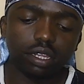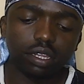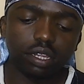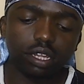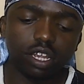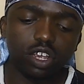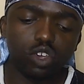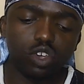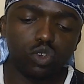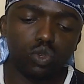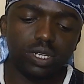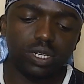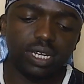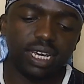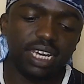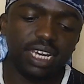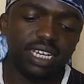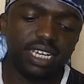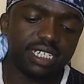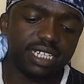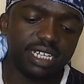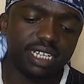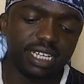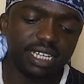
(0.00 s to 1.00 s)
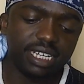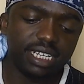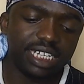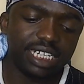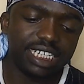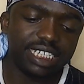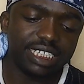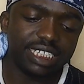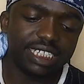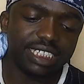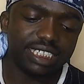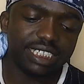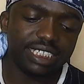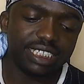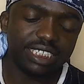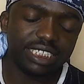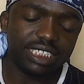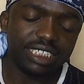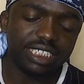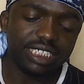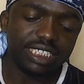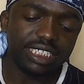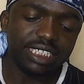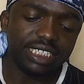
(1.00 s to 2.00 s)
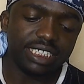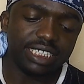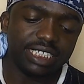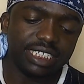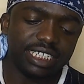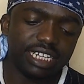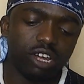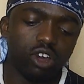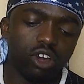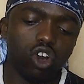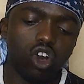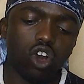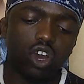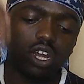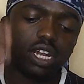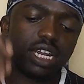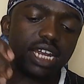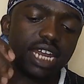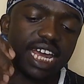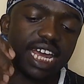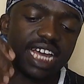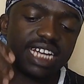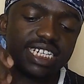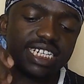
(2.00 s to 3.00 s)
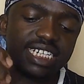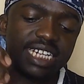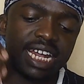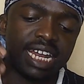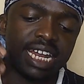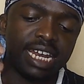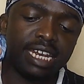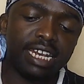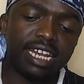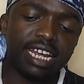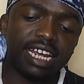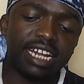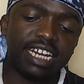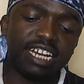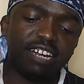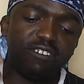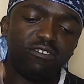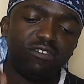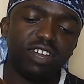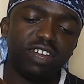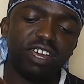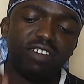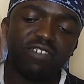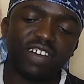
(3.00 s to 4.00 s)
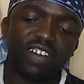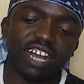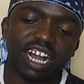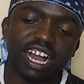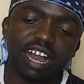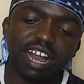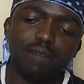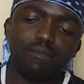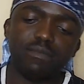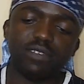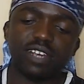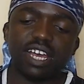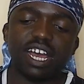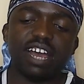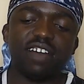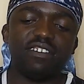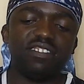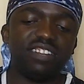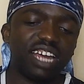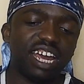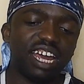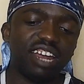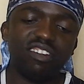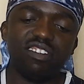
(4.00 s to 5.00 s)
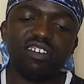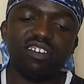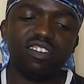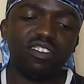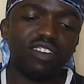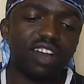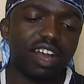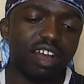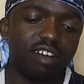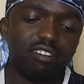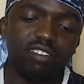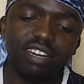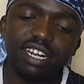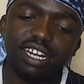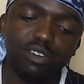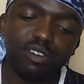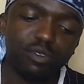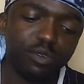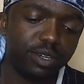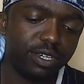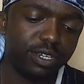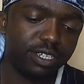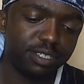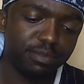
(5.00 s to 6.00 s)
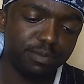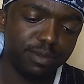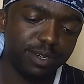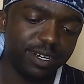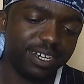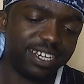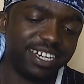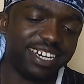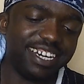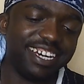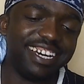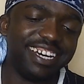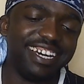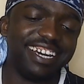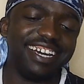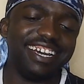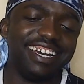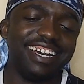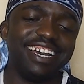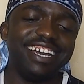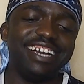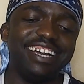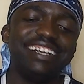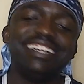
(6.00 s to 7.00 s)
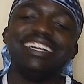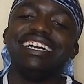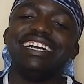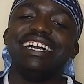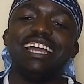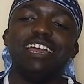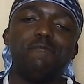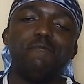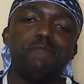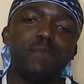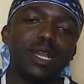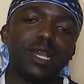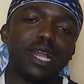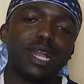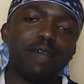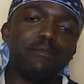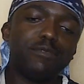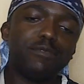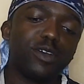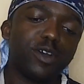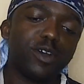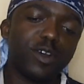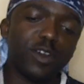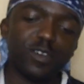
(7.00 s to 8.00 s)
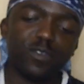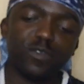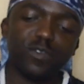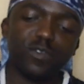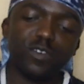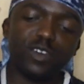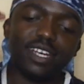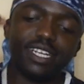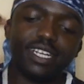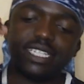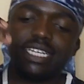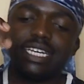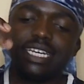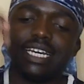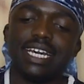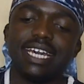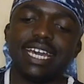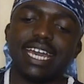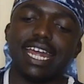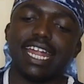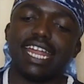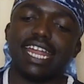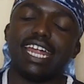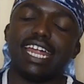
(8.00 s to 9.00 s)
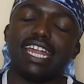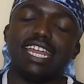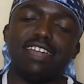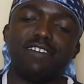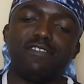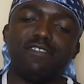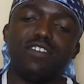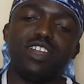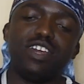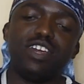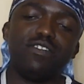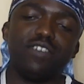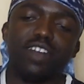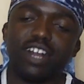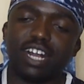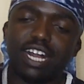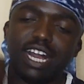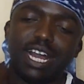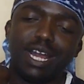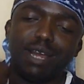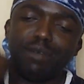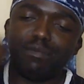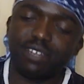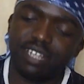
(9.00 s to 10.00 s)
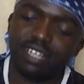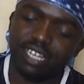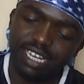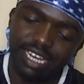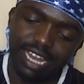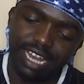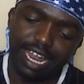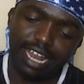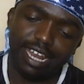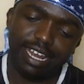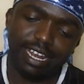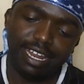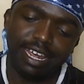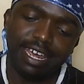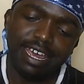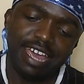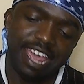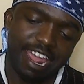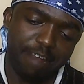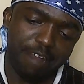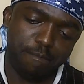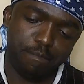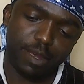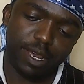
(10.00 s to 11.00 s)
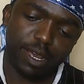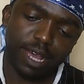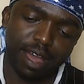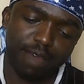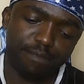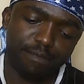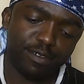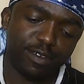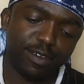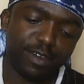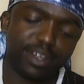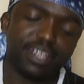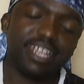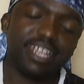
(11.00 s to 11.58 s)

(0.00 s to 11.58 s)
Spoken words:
you taste the hotness, then the flavor comes after. I don't know how that works, bro. It becomes hot first, and then the flavor comes, then it becomes hot